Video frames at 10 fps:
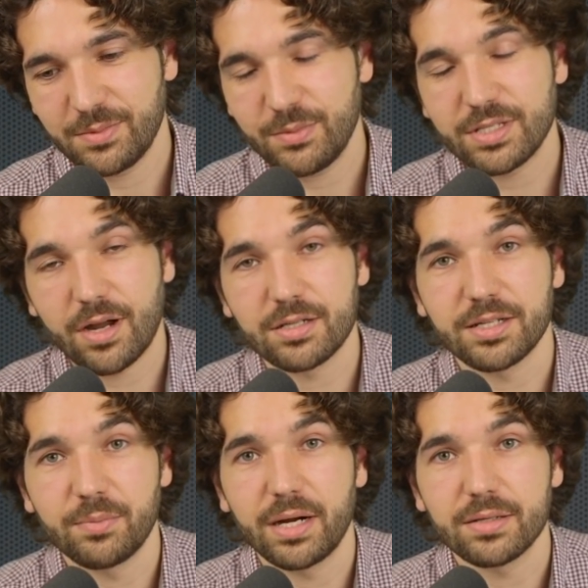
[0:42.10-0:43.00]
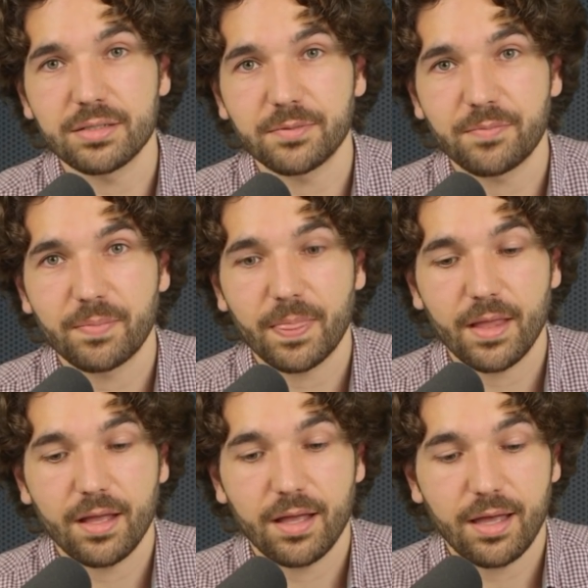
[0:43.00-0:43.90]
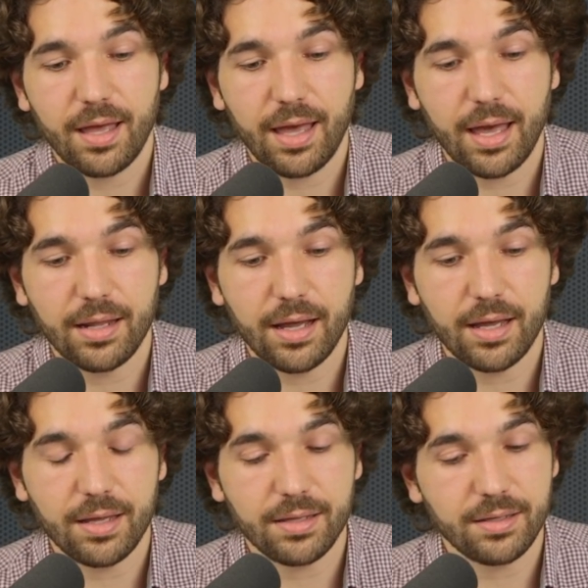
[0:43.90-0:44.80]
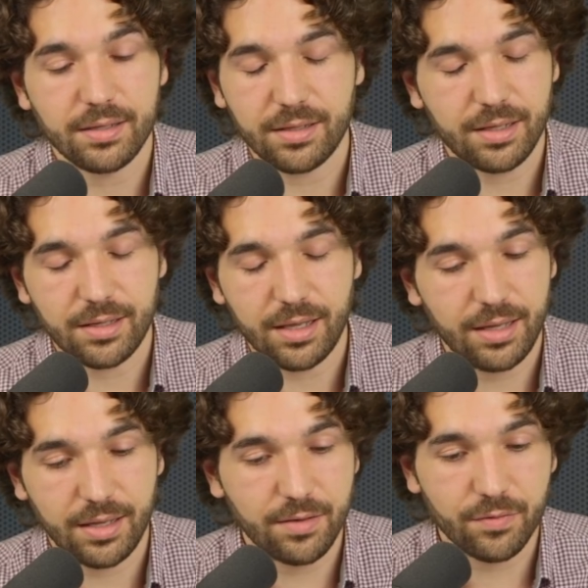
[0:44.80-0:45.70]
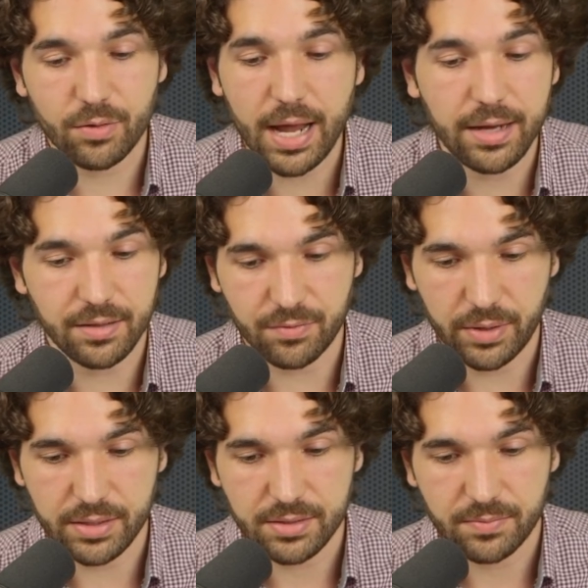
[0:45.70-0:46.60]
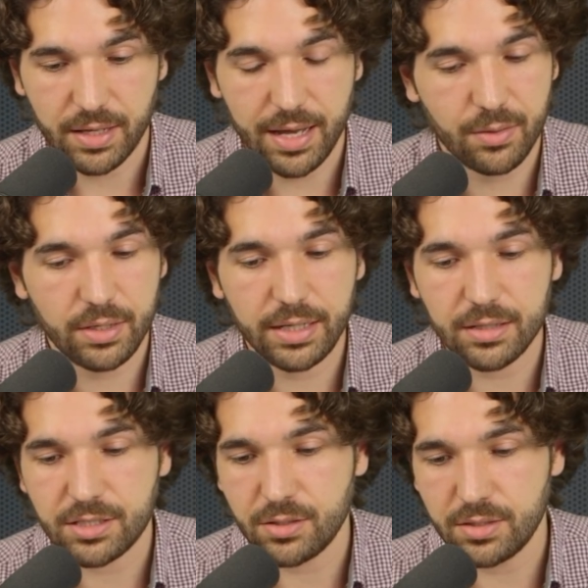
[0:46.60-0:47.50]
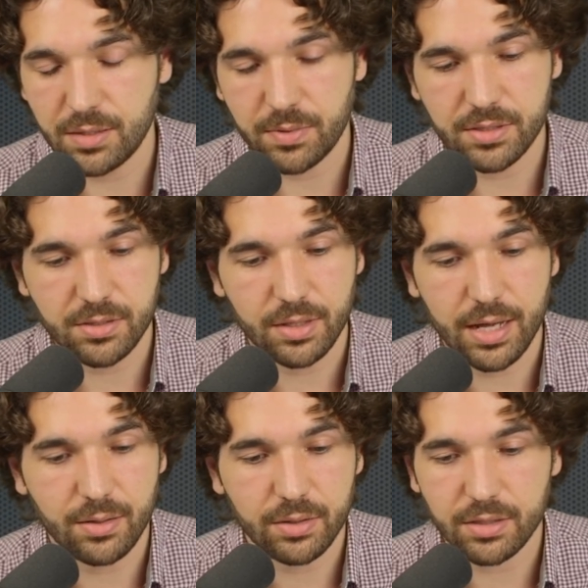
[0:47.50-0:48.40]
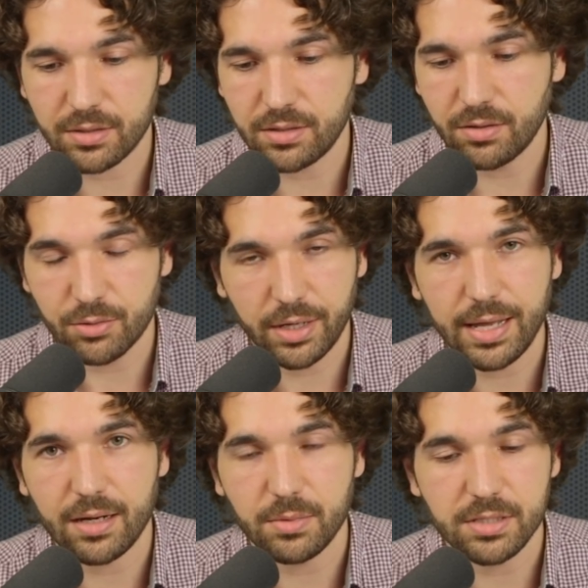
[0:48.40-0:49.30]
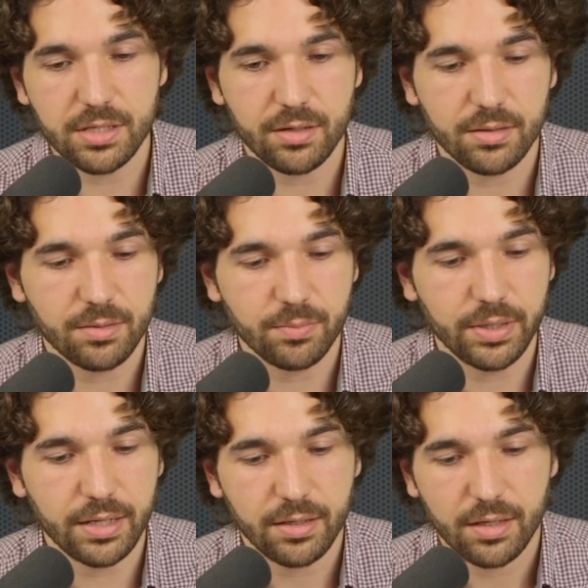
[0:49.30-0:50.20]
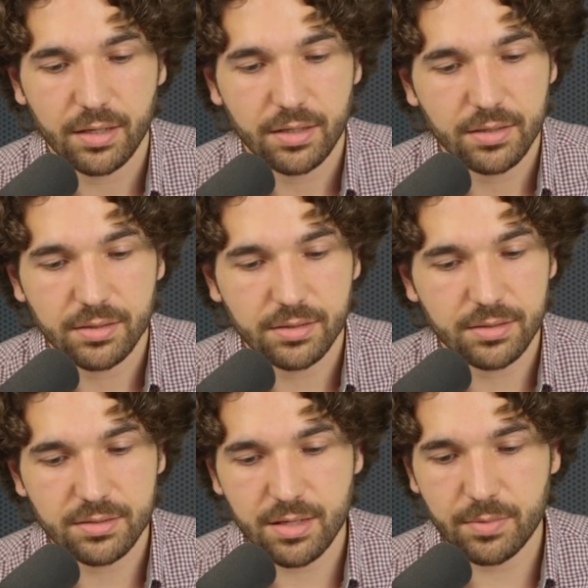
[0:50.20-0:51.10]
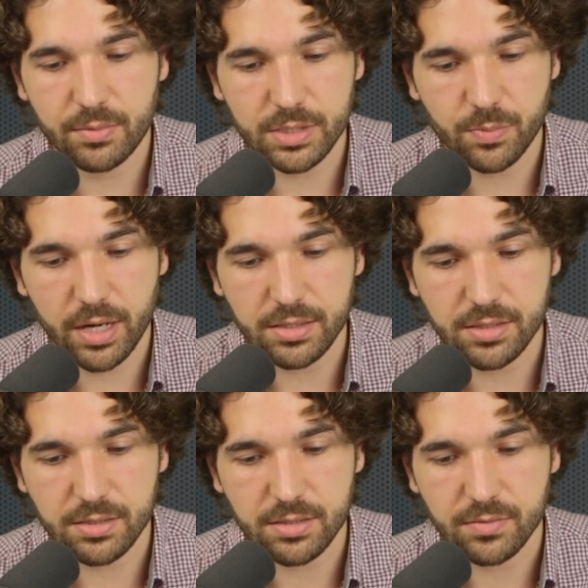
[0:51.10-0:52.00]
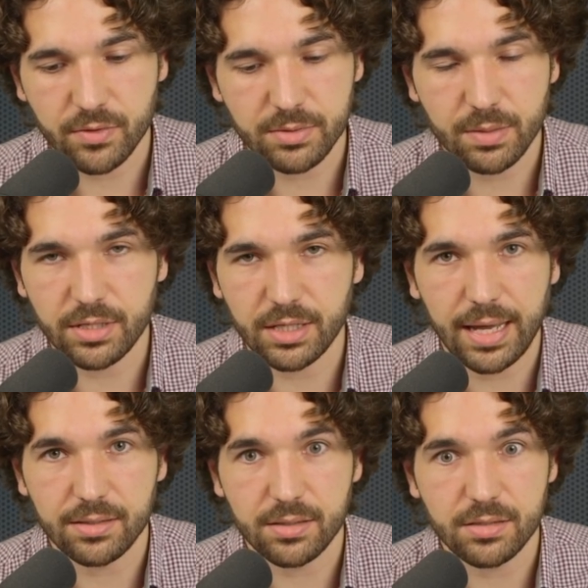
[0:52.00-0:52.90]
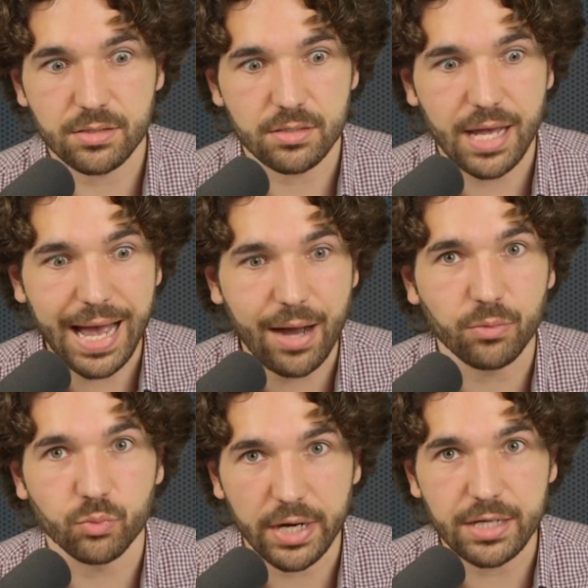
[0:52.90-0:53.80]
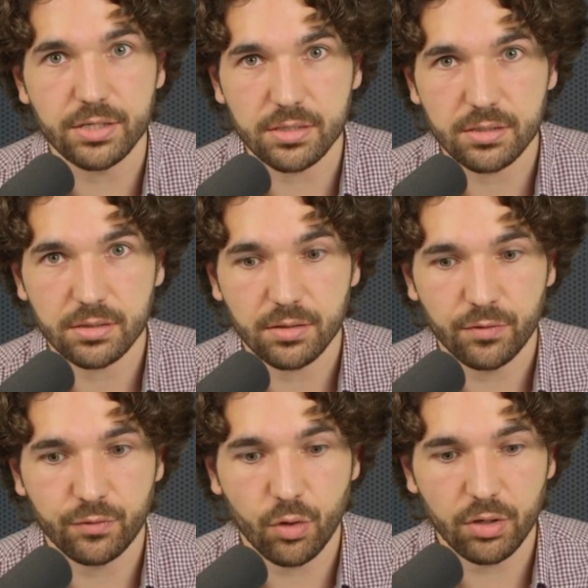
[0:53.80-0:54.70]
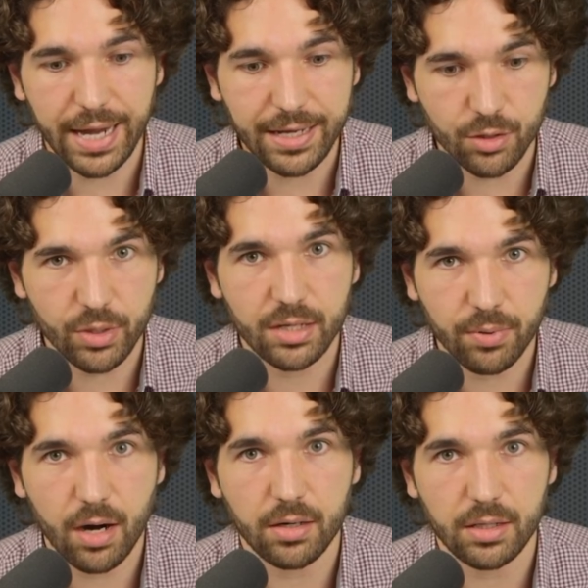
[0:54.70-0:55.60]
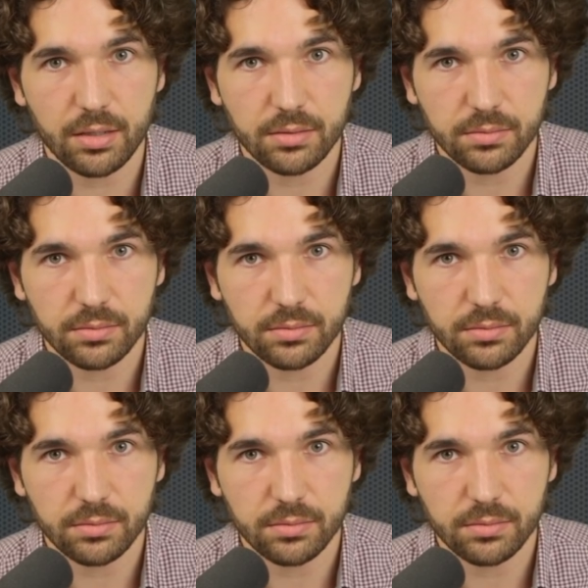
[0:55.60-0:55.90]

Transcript: was largely embarrassing. And in a variety of ways. I don't want to get too deep into it. I don't want to, you know, create enemies here, but some of the responses from some of the candidates, just outrageous for a Green Party